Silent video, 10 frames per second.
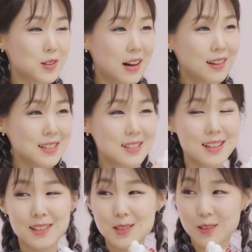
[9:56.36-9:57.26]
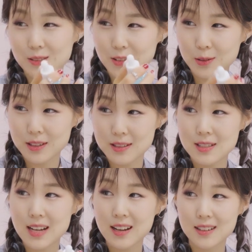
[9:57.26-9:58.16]
to our international viewers'
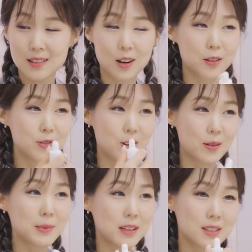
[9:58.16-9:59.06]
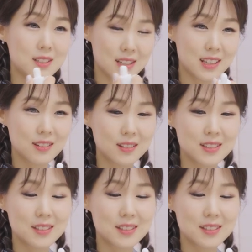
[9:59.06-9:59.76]
standard of not being sticky on the